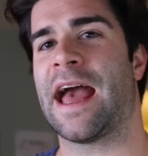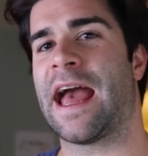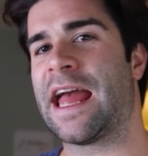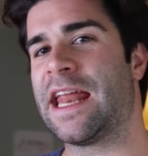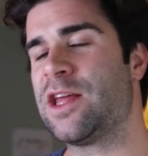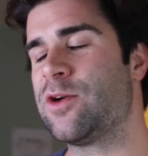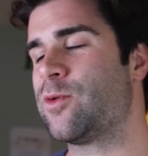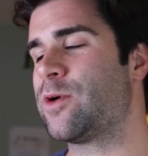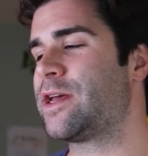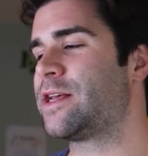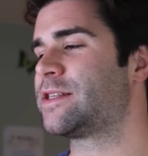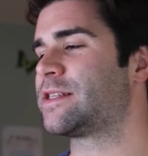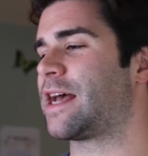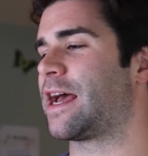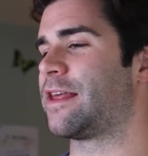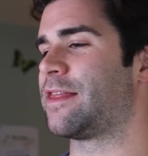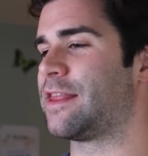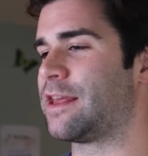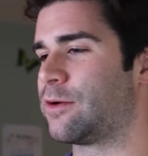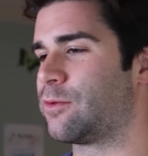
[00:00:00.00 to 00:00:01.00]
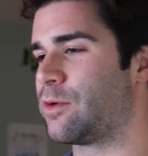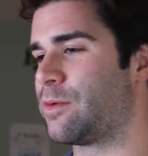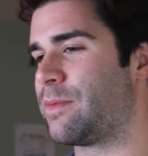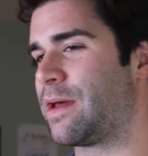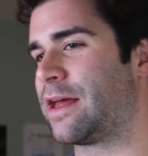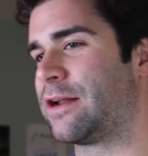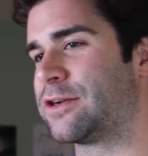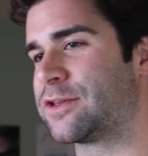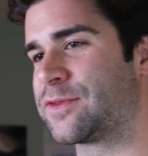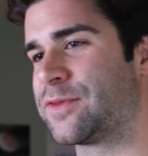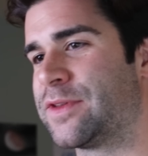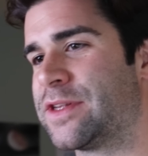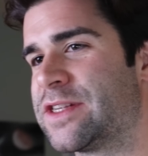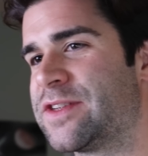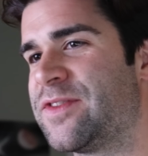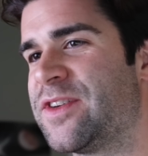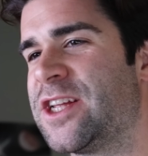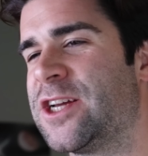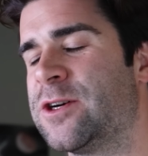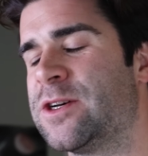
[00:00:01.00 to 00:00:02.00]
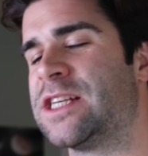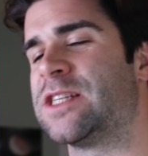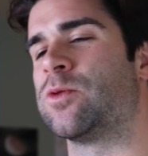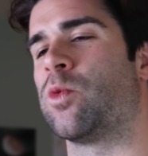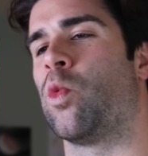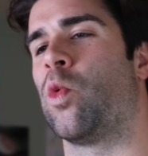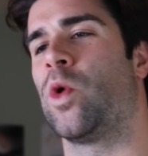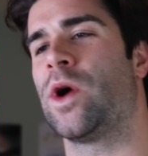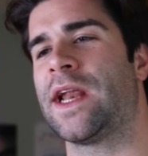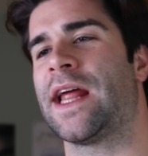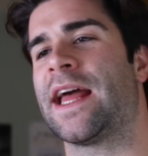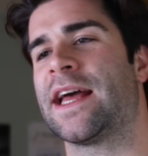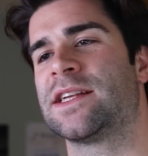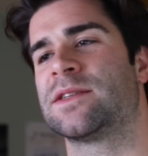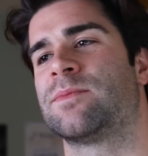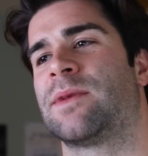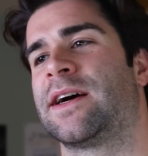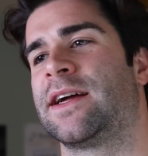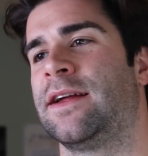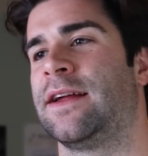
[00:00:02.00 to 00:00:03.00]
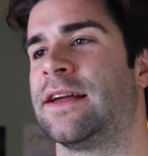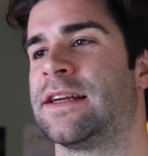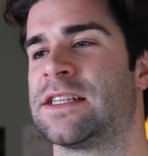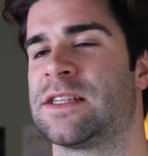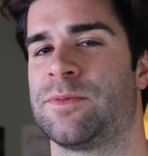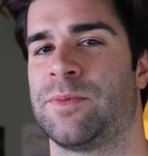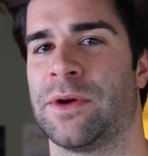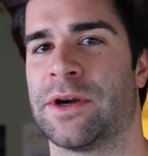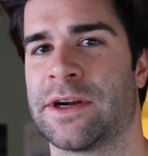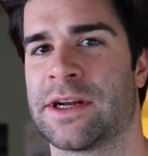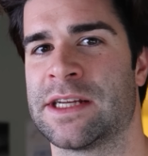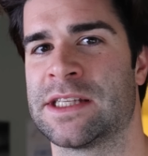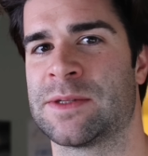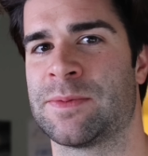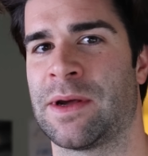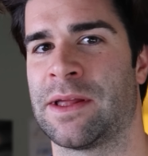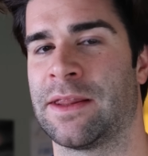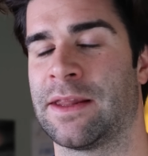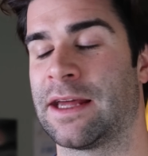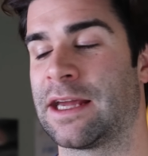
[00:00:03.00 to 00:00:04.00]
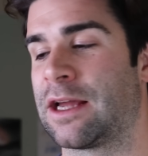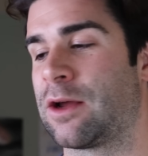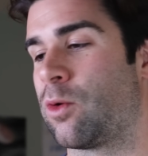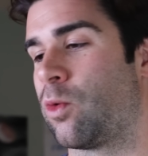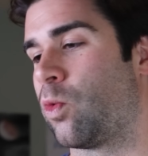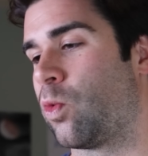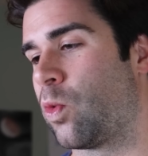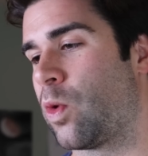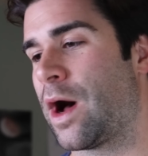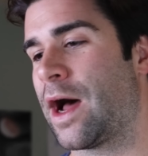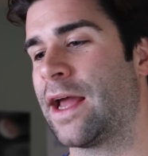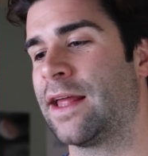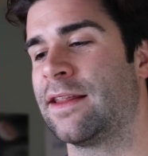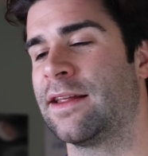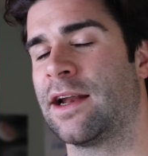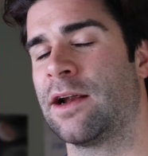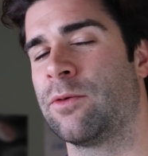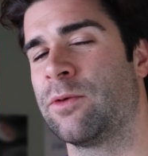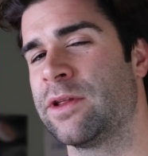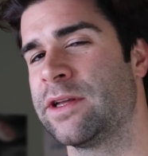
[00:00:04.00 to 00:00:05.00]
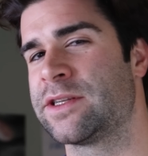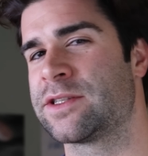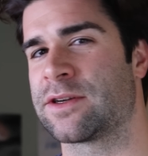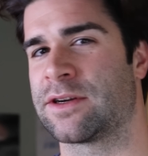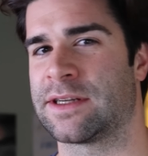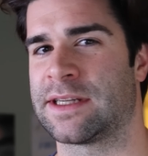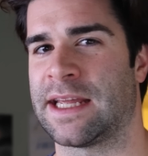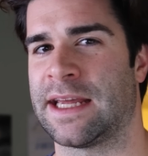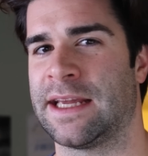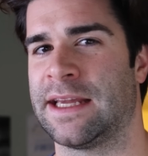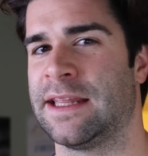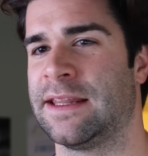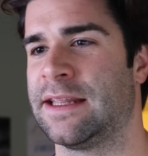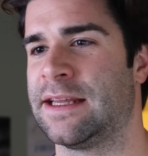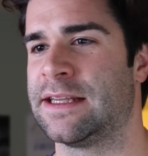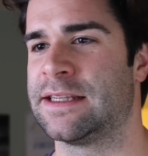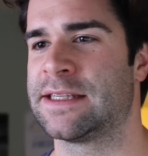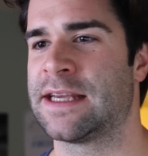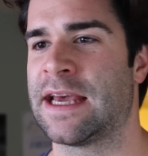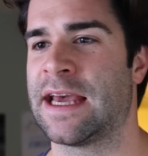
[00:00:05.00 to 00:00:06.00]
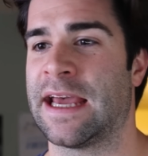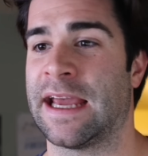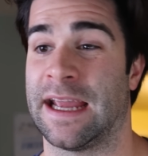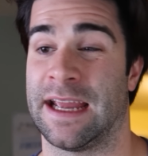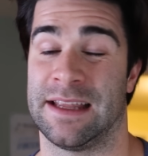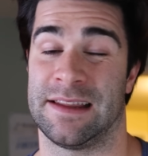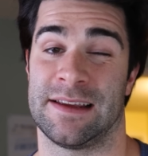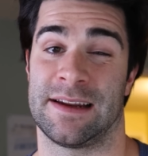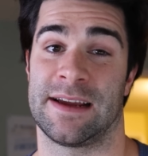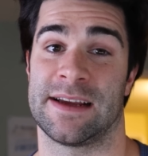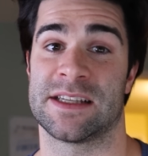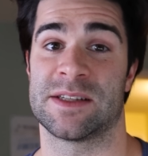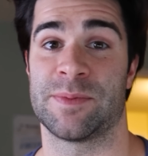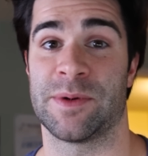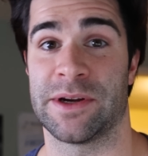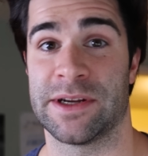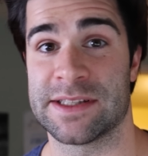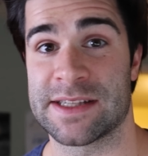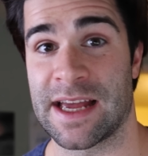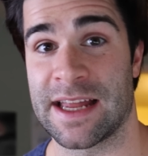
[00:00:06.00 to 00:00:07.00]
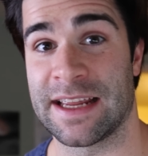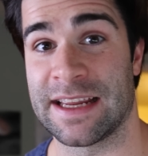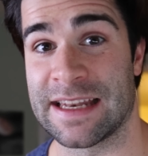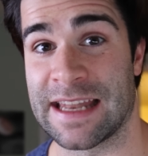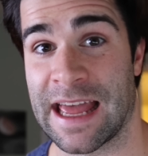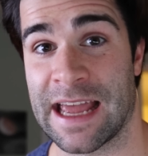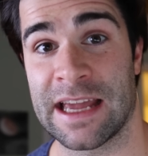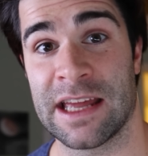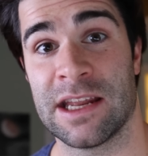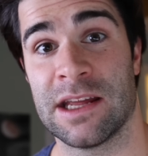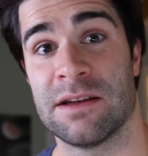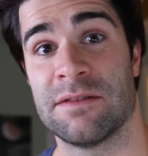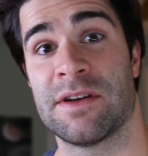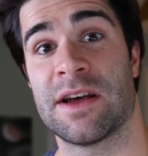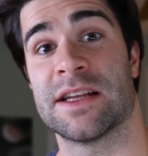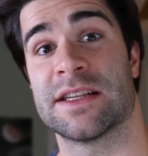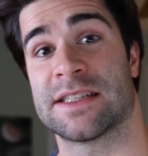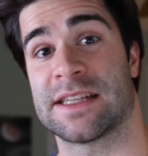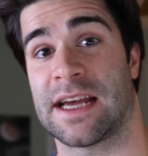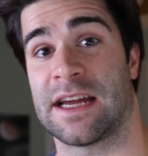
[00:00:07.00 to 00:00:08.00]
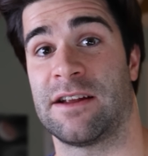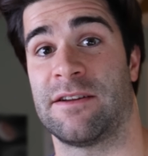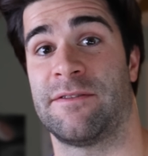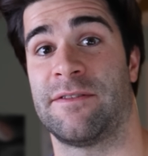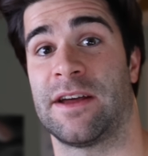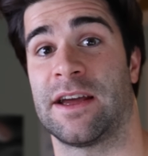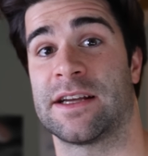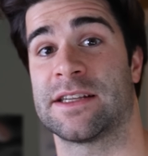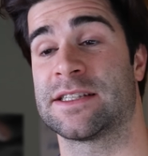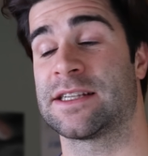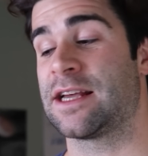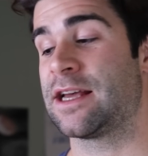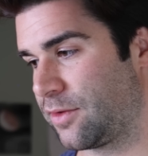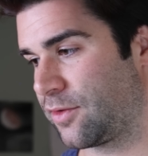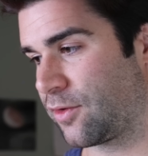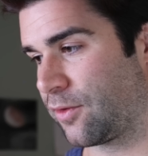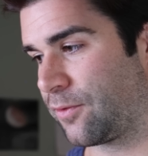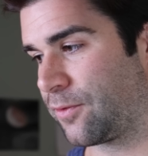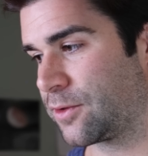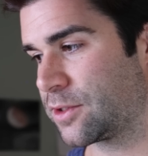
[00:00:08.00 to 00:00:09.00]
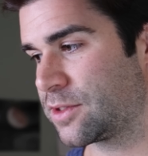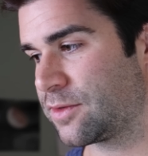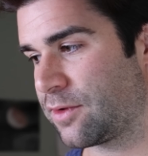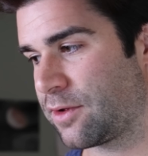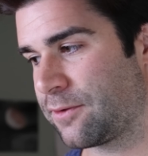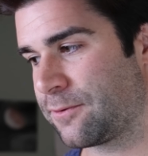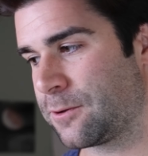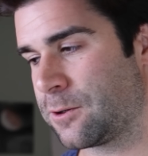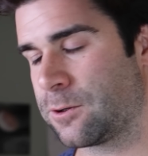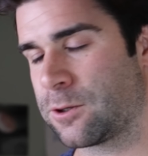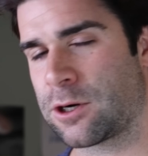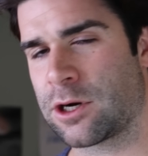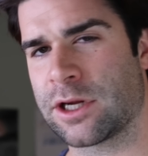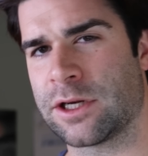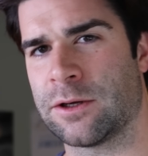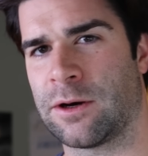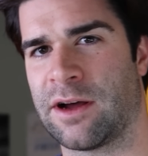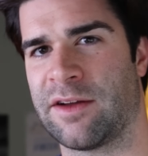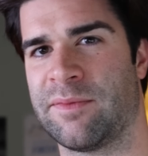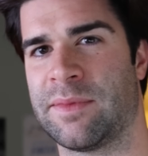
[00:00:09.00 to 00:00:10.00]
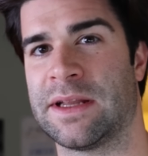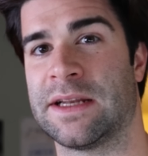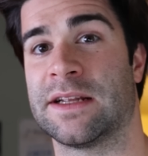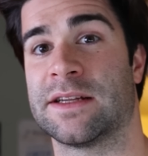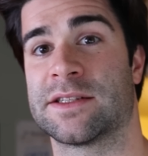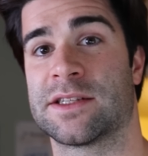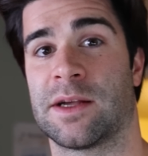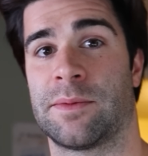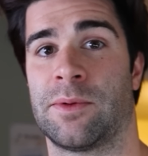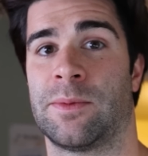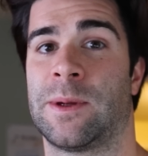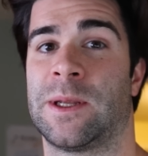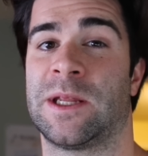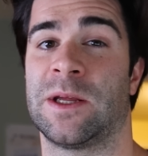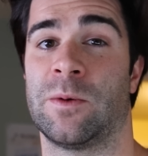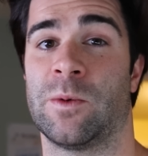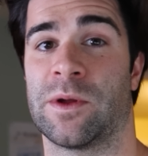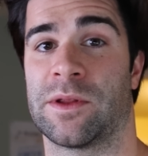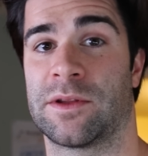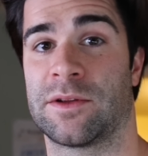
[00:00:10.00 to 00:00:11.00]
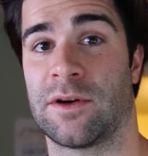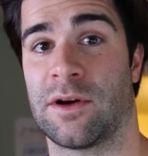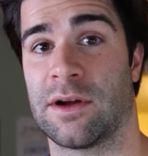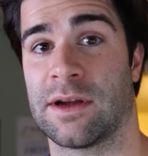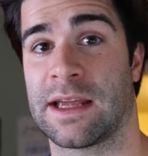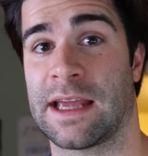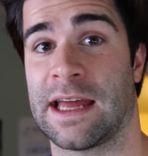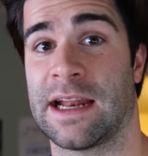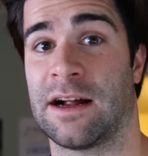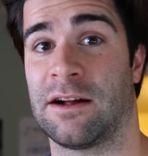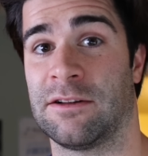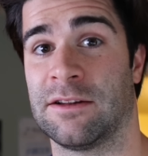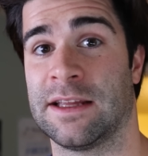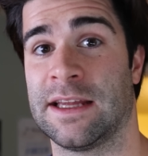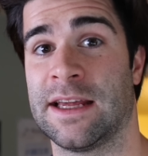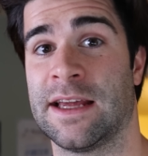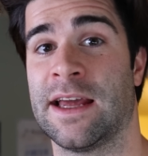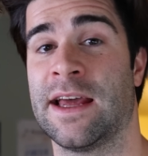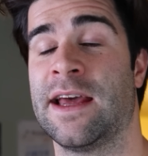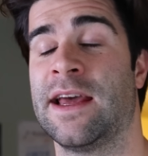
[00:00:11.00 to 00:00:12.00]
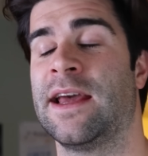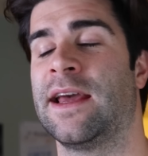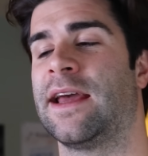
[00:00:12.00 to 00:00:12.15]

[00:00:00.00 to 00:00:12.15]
Anyways, I think what matters for this video is what has my experience been like? Why did I really start taking these? And did I experience any negative side effects? So first of all, if you don't already know, I've been supplementing with Tongkat Ali.